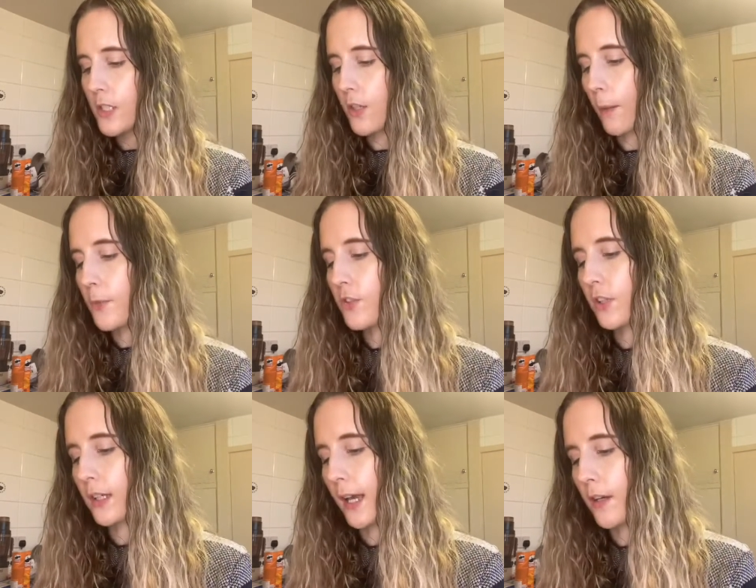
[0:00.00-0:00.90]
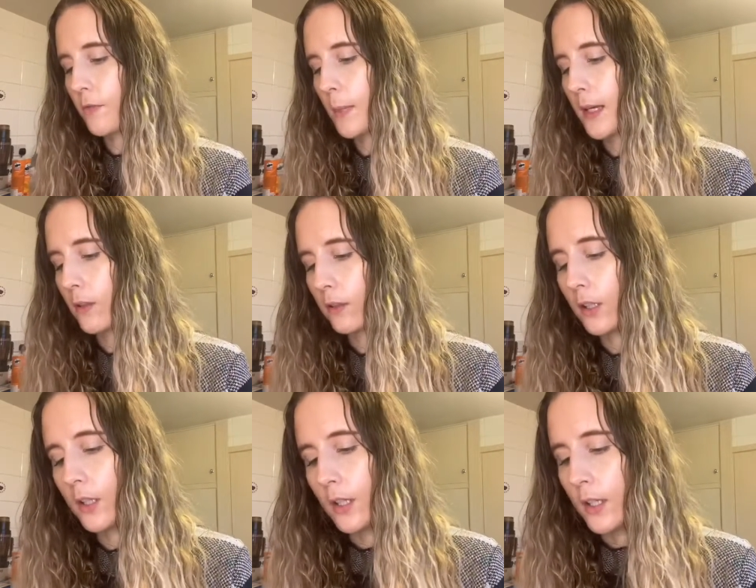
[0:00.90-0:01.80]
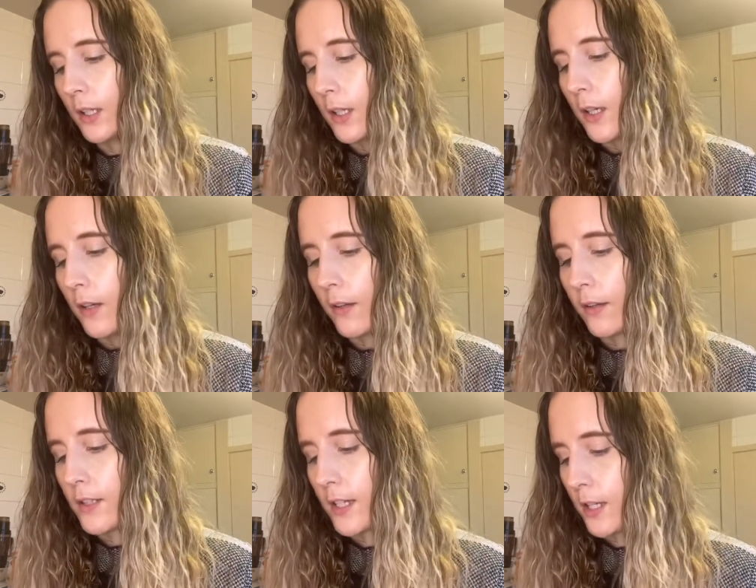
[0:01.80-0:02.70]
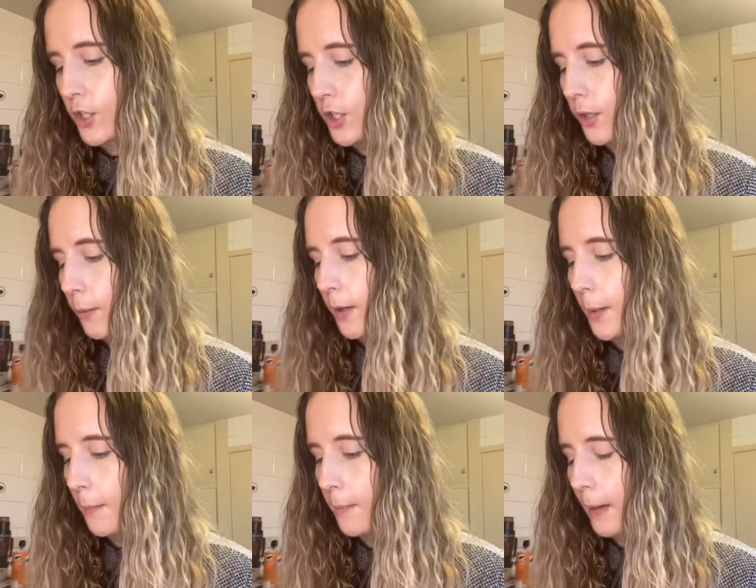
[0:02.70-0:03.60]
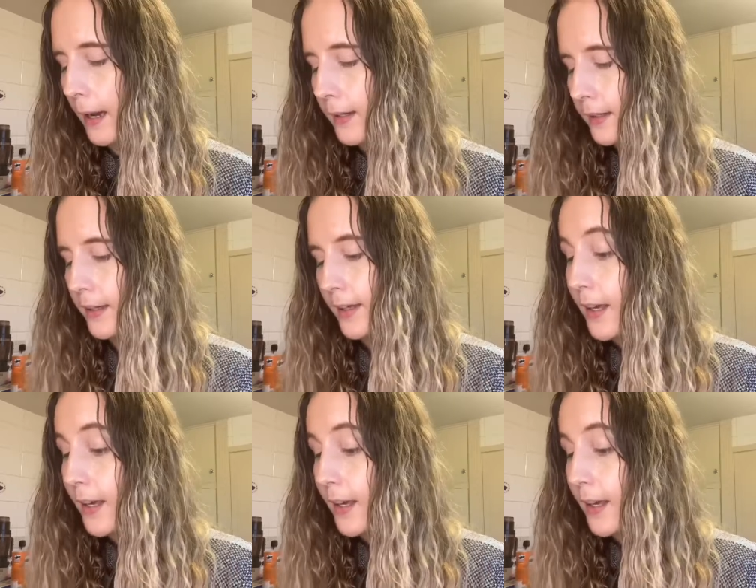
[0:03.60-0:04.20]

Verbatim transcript: So I'm just going to kind of peel the tissue back.